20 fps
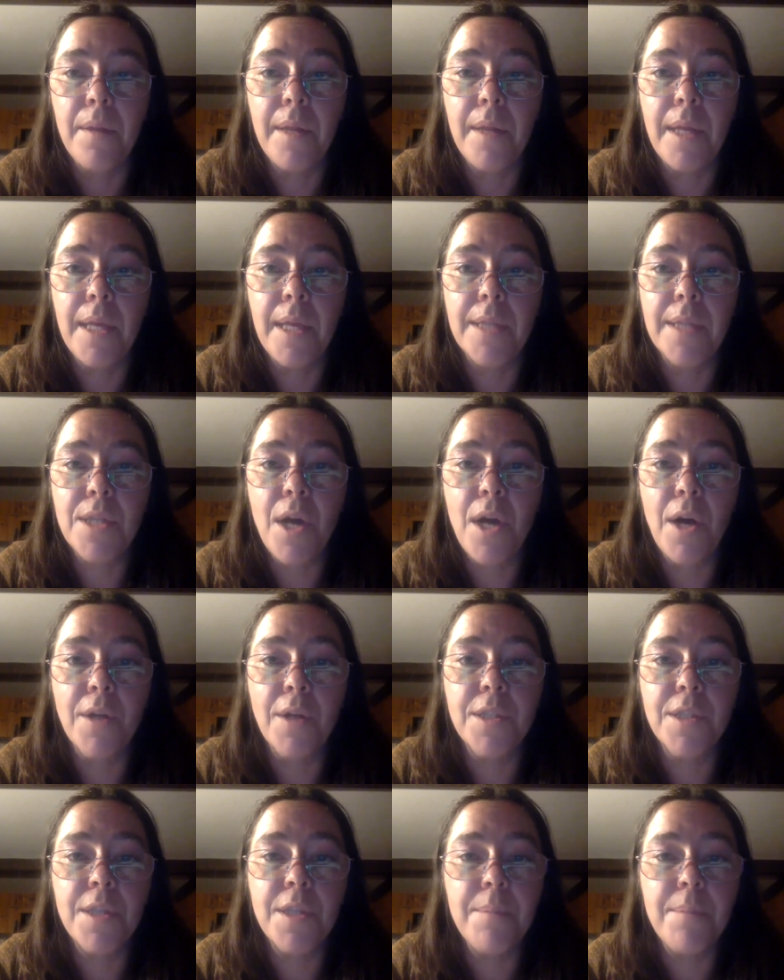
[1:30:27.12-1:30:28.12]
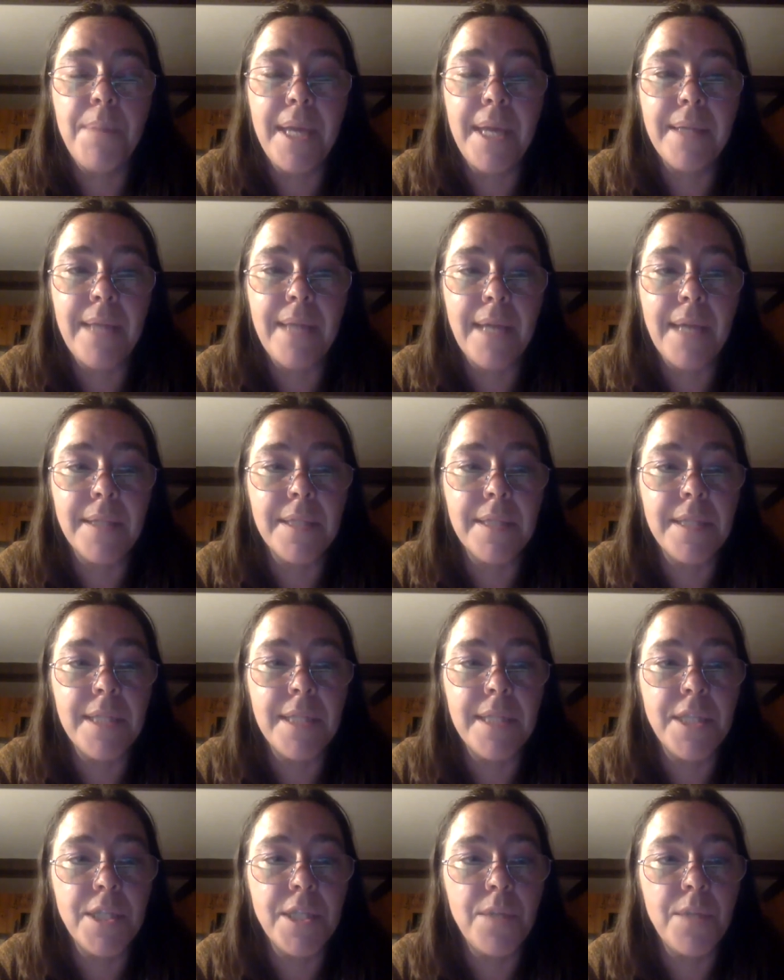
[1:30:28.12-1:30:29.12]
it's hard to make that
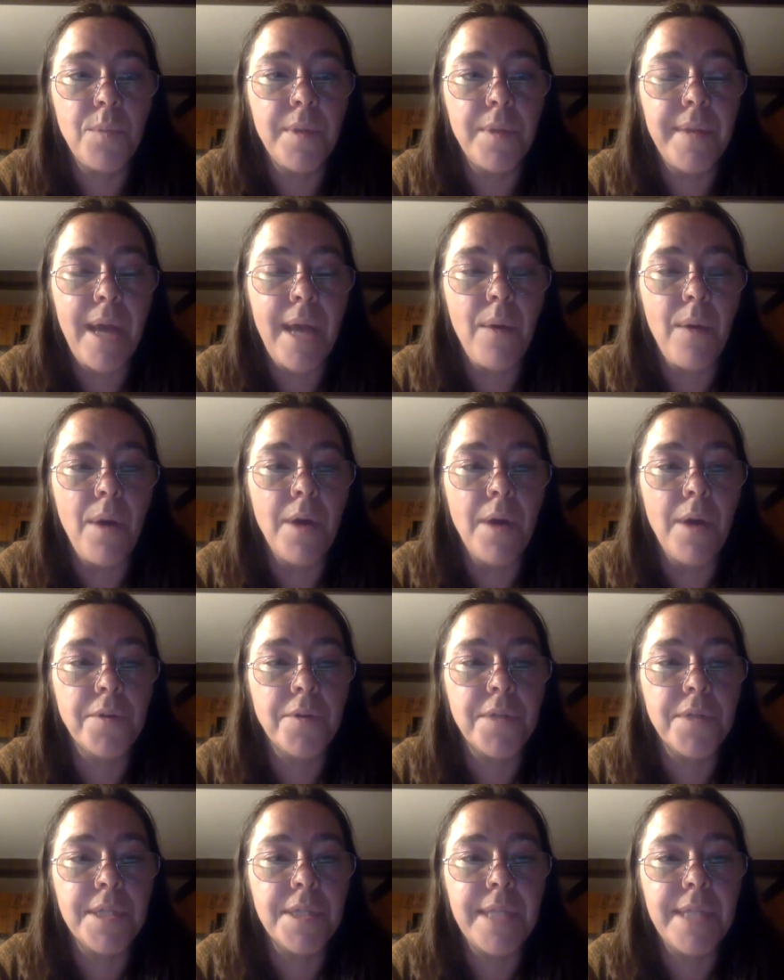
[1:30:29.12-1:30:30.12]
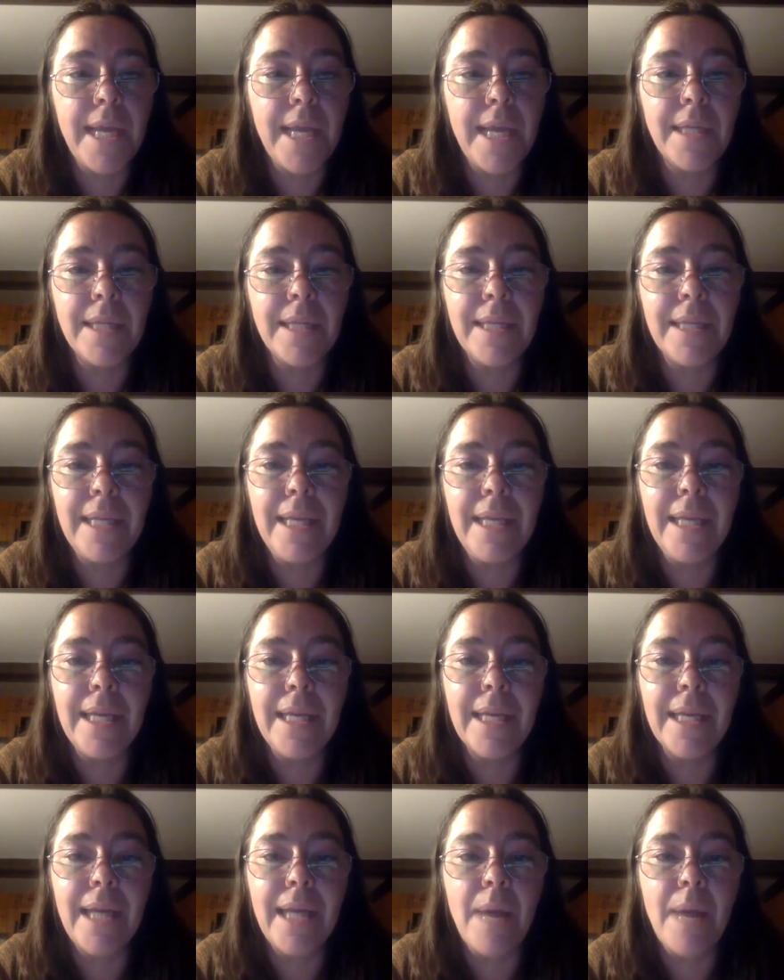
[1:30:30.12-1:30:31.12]
decision without understanding the
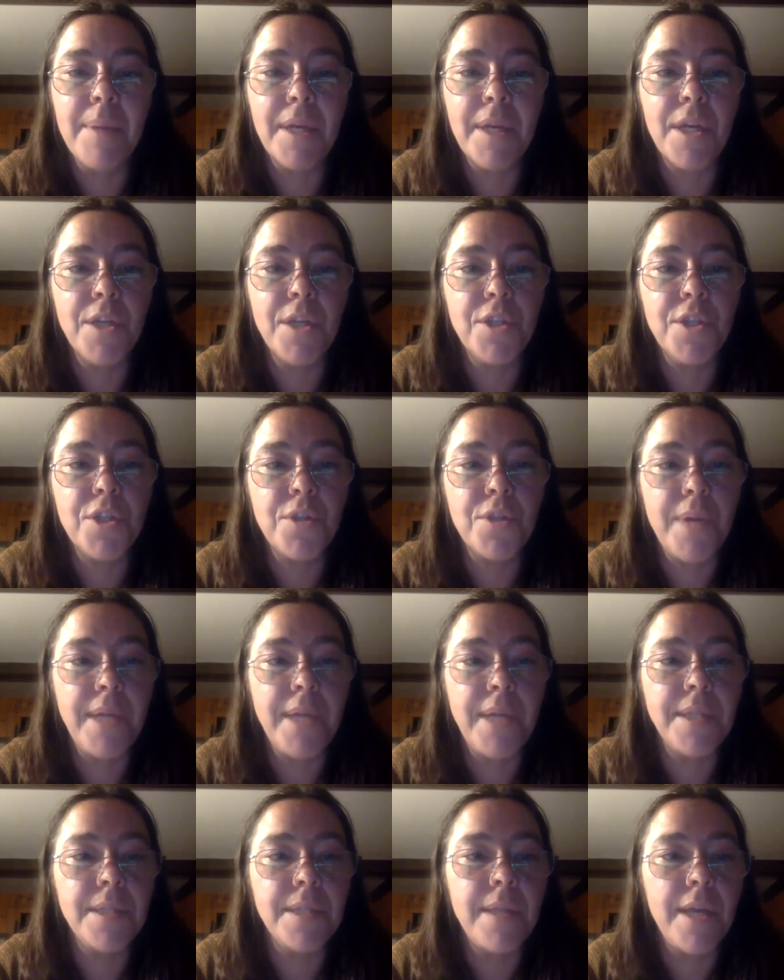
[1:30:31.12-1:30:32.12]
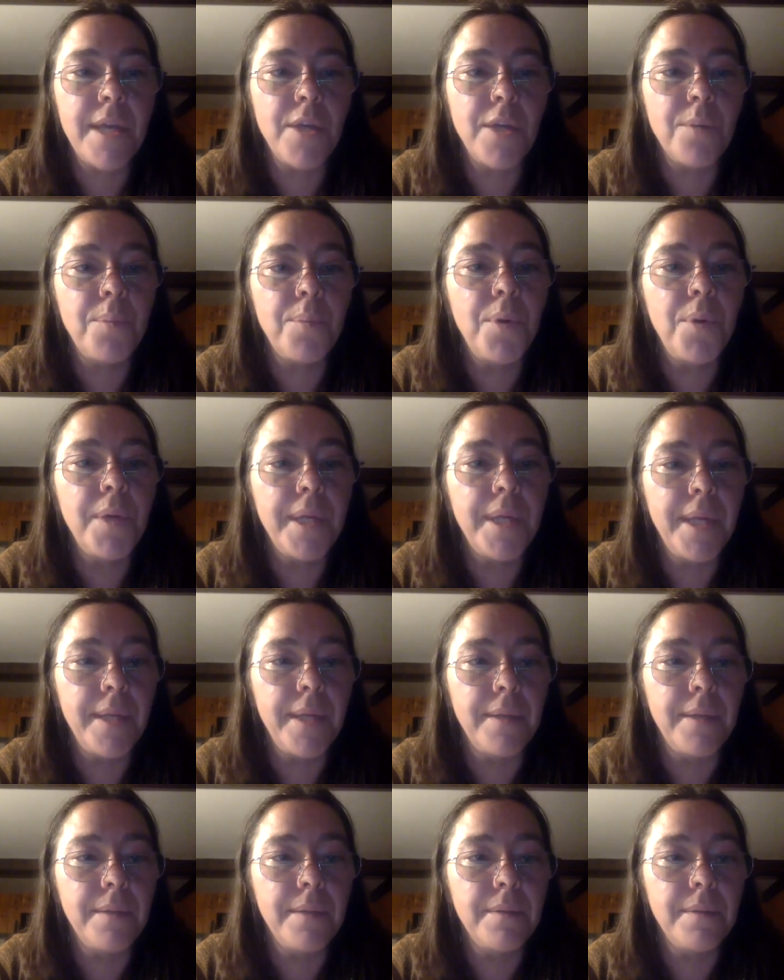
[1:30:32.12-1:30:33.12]
economic constraints that you're put
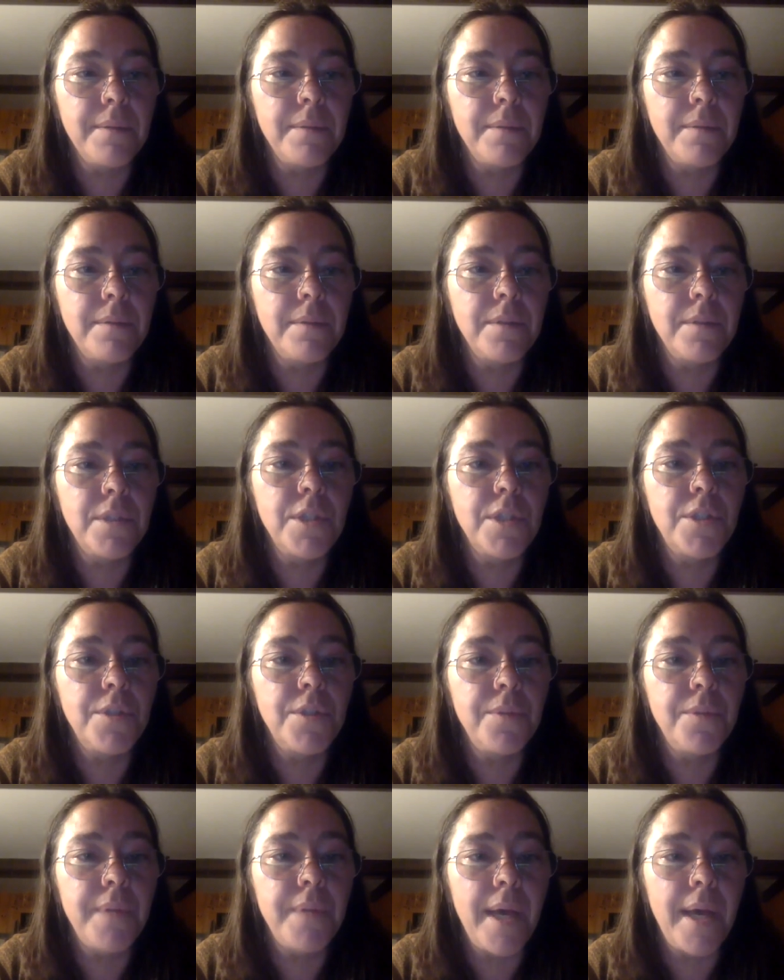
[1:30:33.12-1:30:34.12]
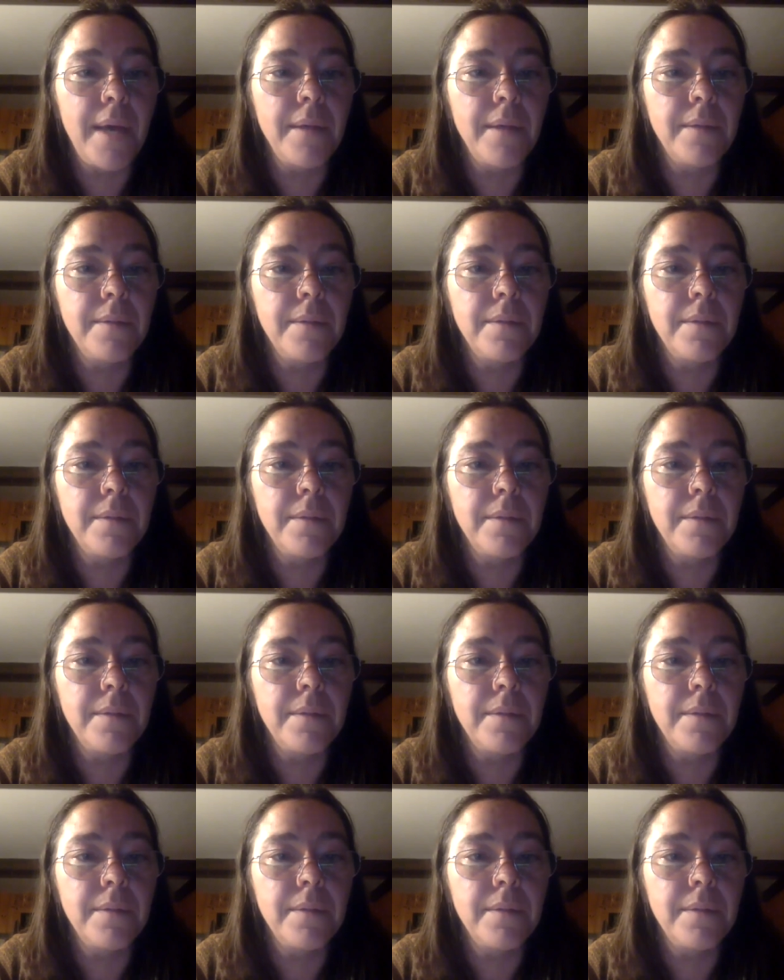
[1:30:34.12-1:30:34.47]
in to do that.